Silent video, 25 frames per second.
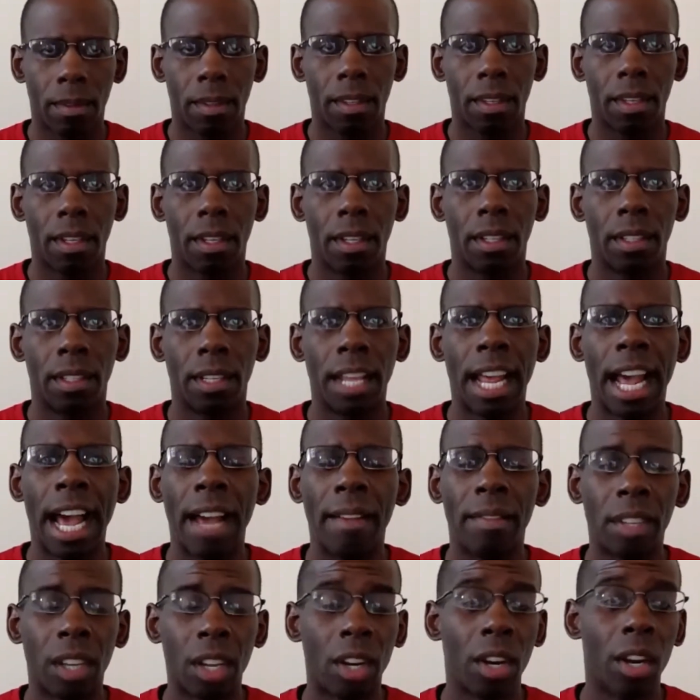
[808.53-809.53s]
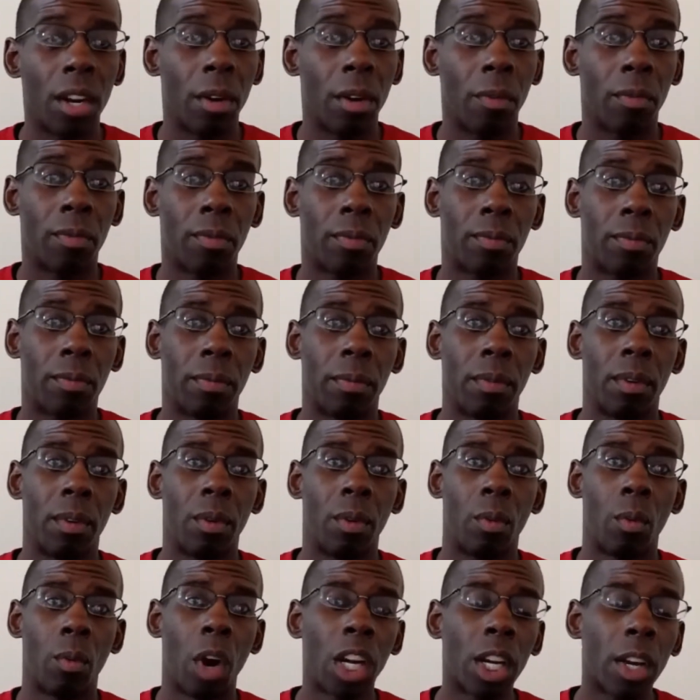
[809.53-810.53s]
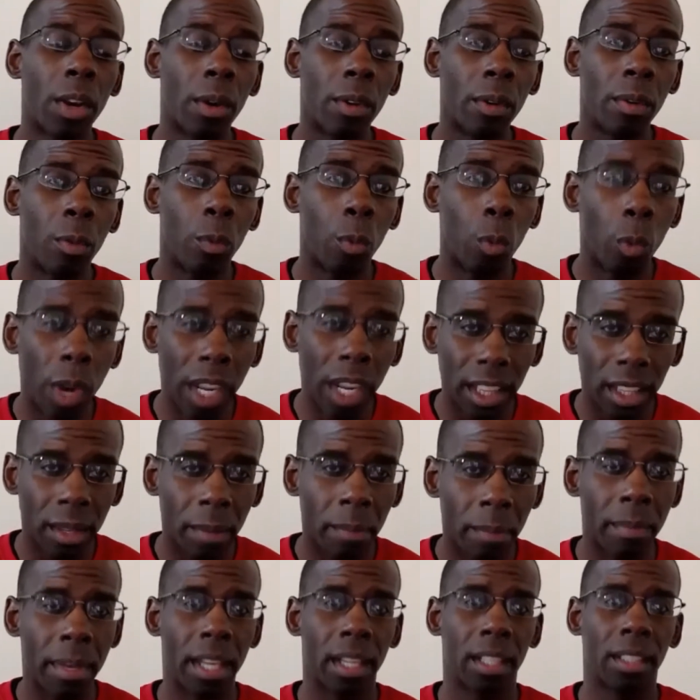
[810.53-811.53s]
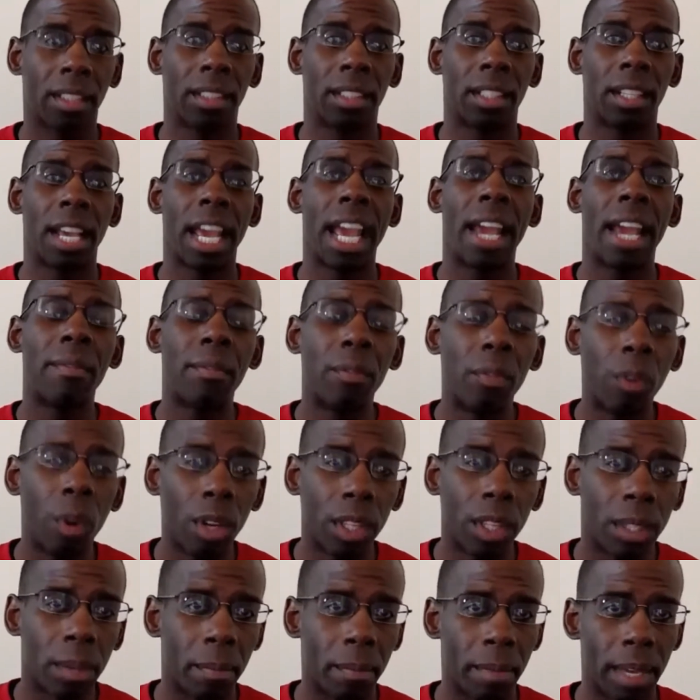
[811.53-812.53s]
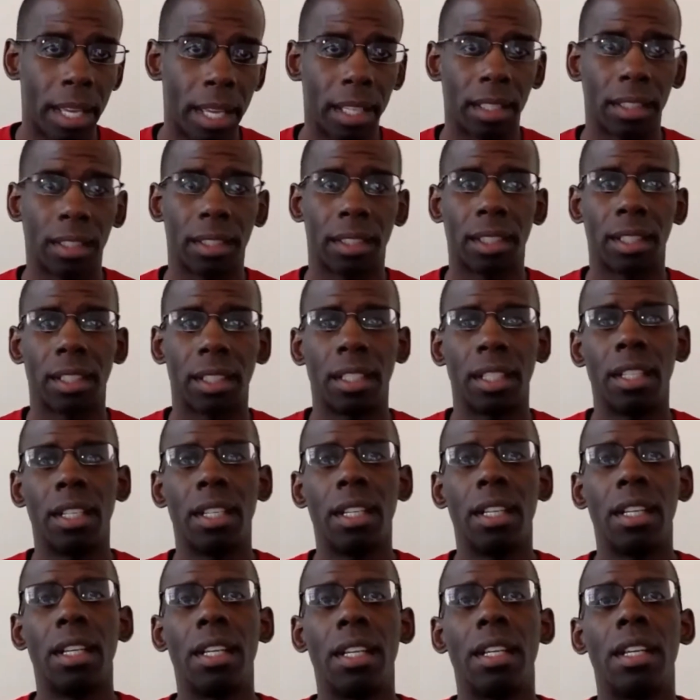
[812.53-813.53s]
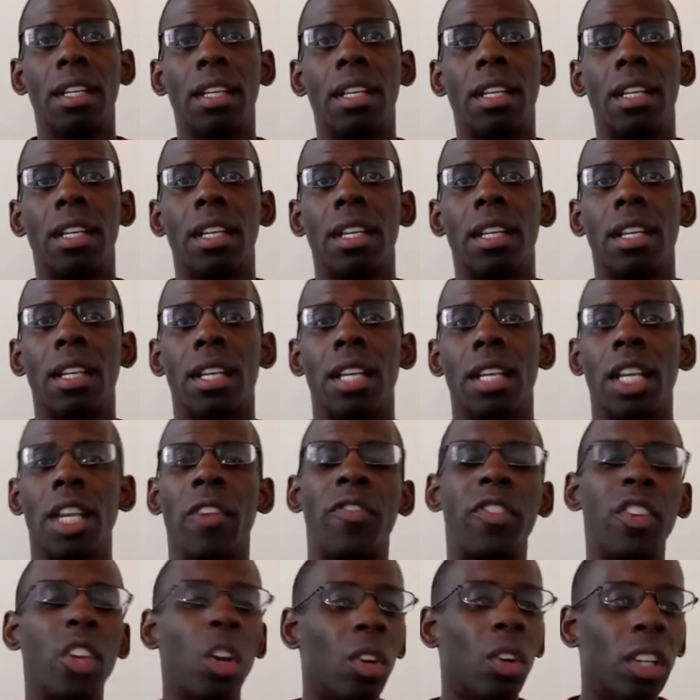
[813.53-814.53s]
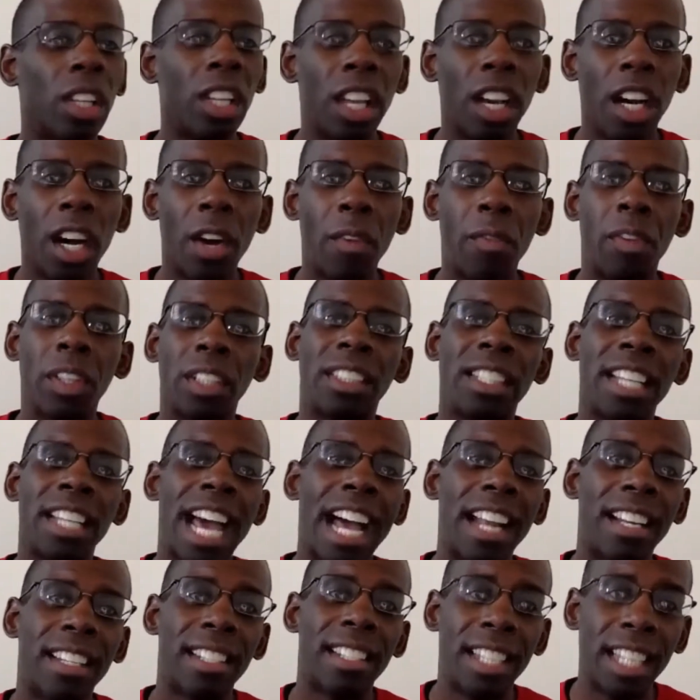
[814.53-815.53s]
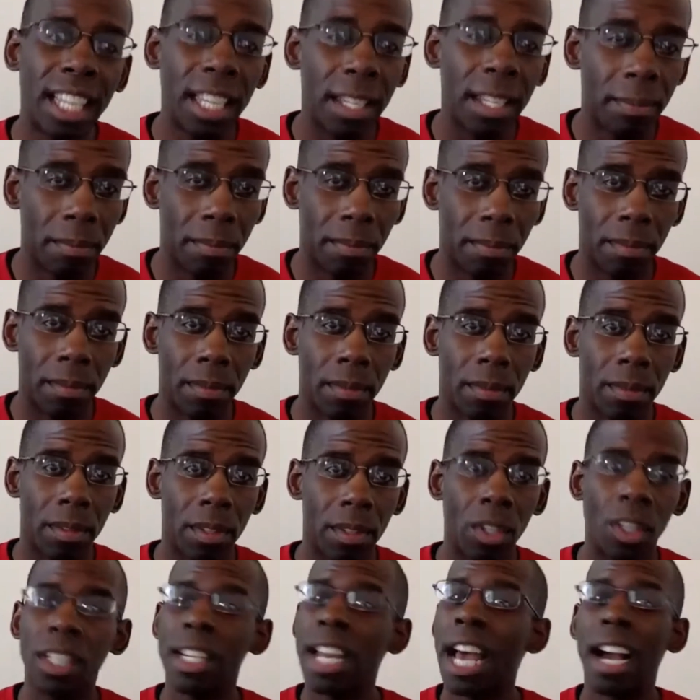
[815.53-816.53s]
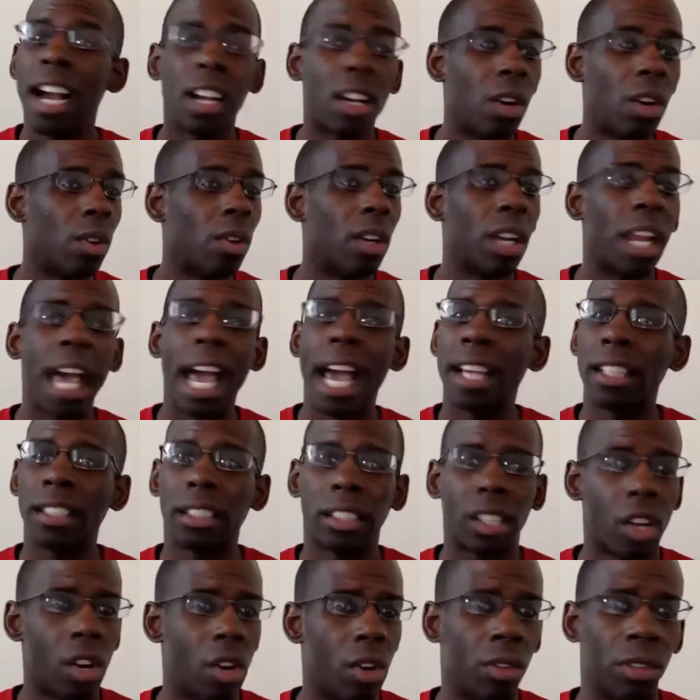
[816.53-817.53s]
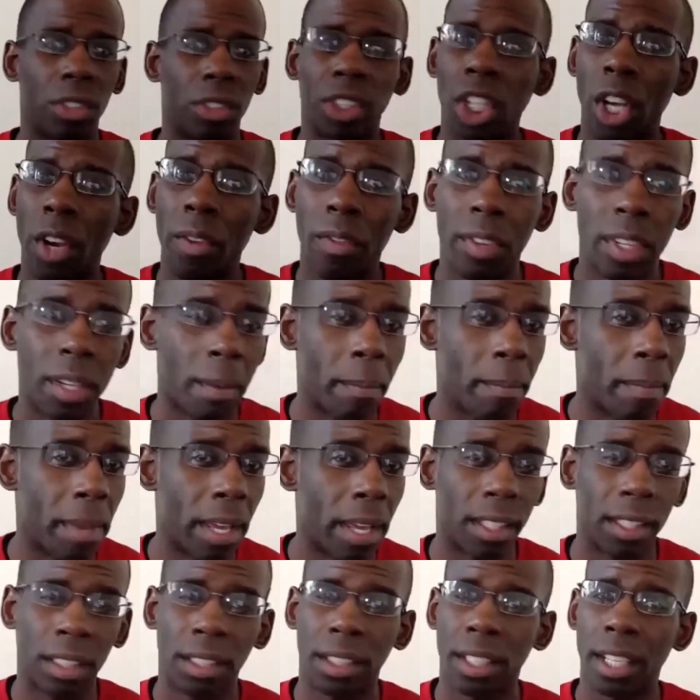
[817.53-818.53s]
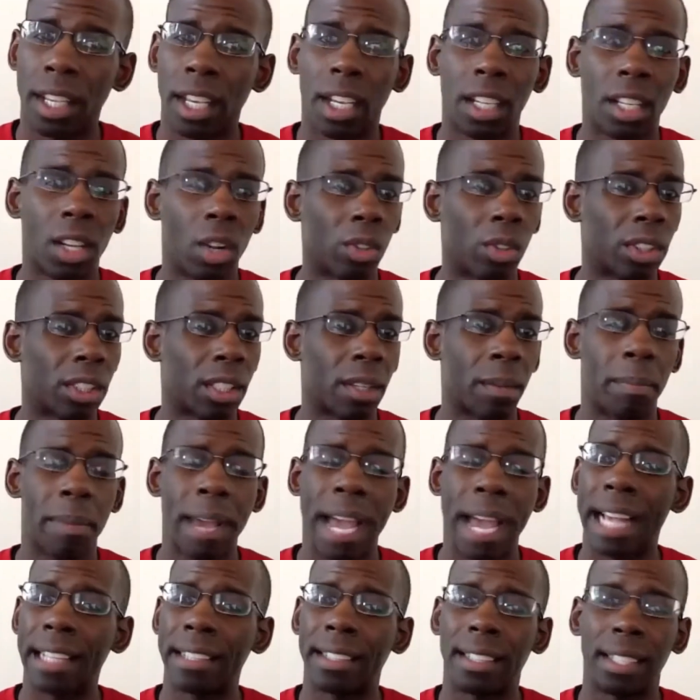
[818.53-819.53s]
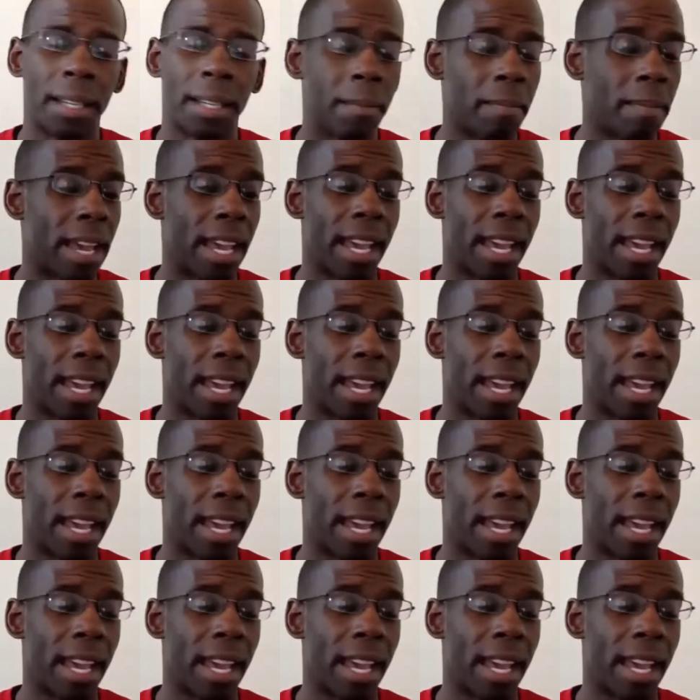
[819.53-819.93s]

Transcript: that I've learned working with the minister and for the minister. If your love is not deep, you're not gonna last long serving the minister in close capacity, man.